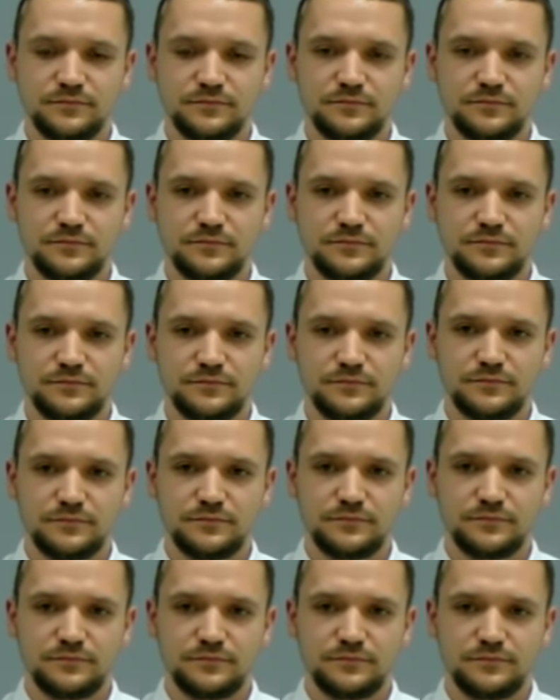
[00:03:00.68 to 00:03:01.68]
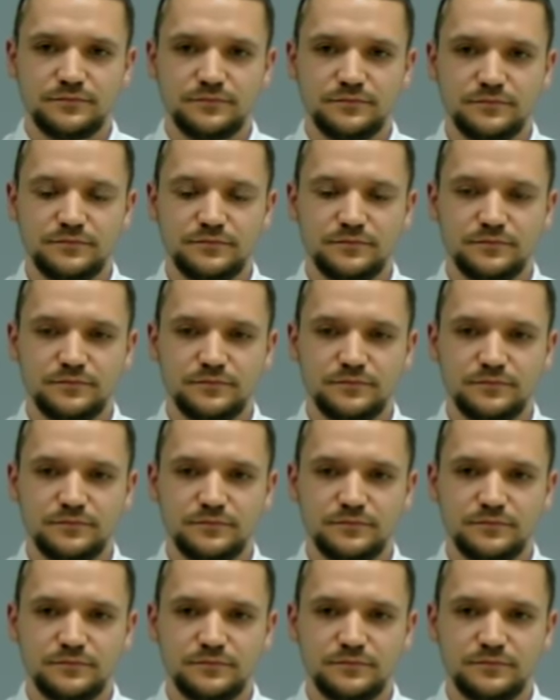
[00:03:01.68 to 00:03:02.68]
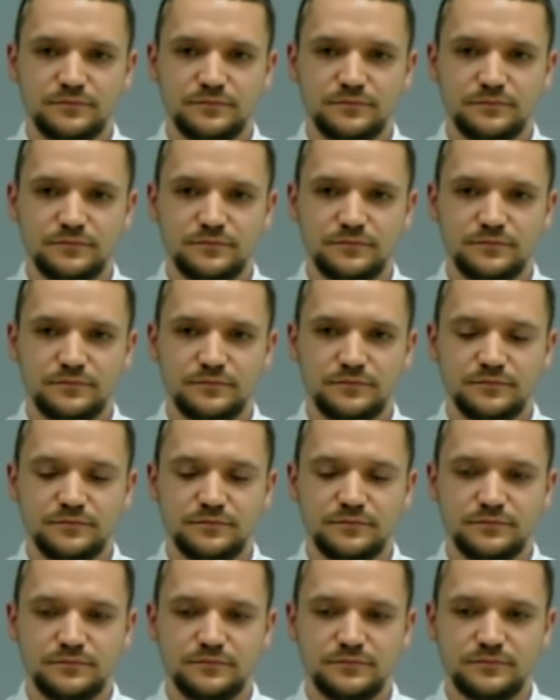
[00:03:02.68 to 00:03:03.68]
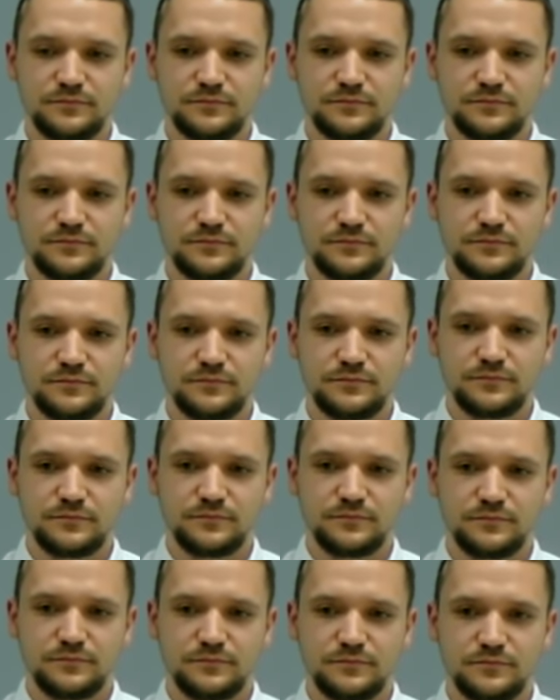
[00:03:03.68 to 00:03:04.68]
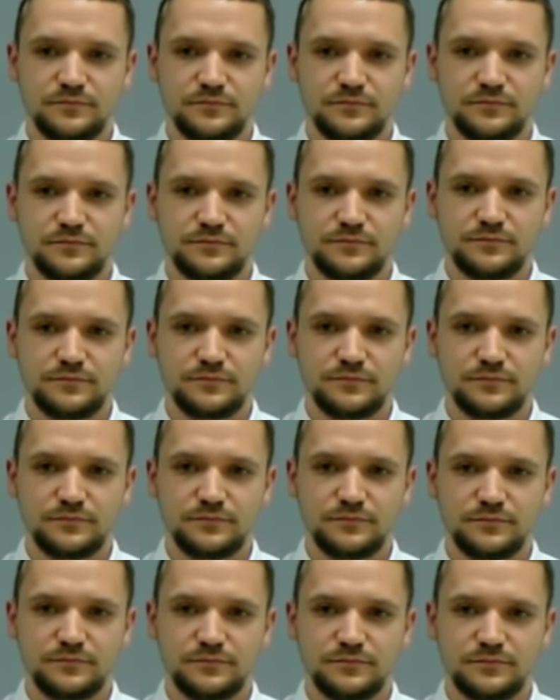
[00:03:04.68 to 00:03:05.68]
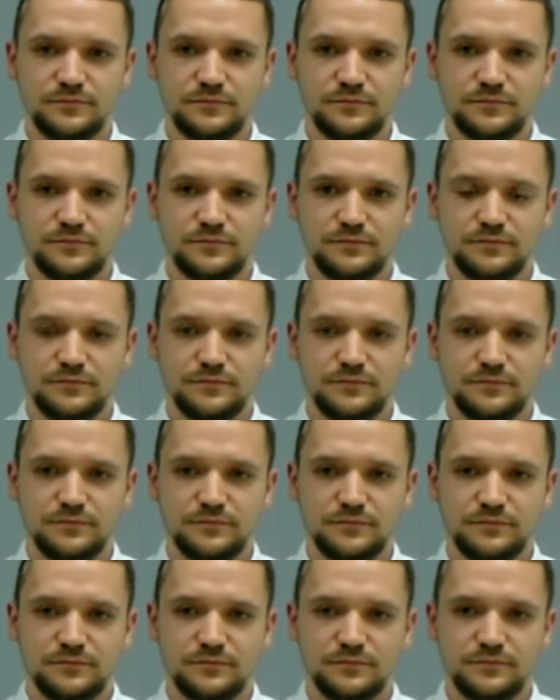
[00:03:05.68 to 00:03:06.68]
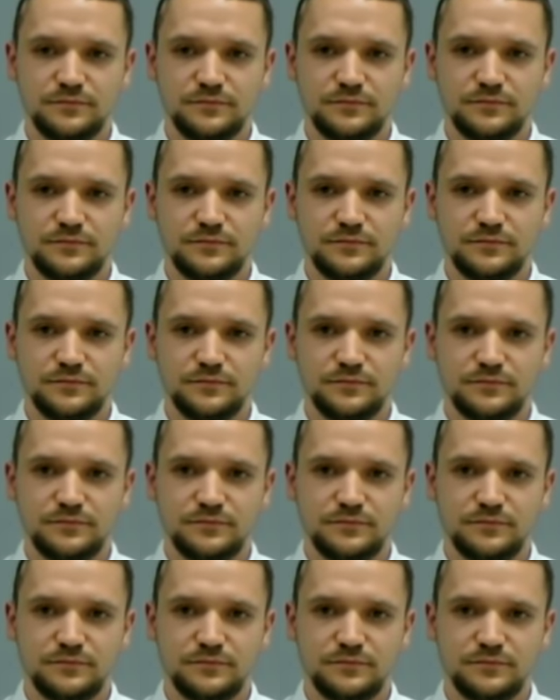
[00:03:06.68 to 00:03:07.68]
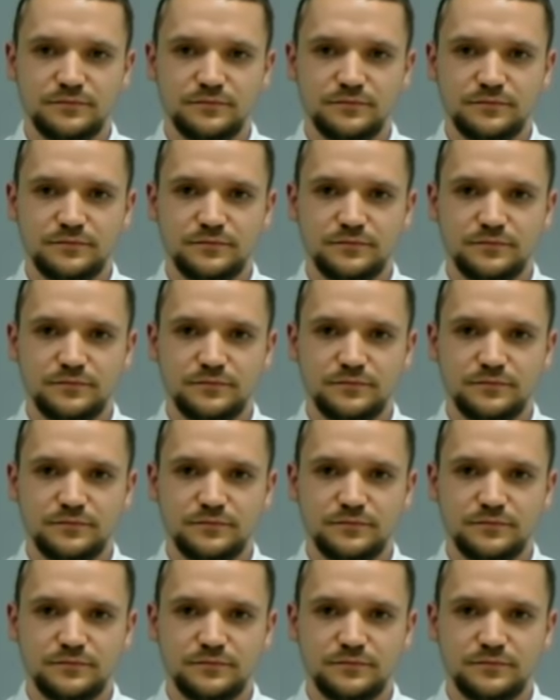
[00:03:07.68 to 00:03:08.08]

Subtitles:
No words are spoken by the person on screen.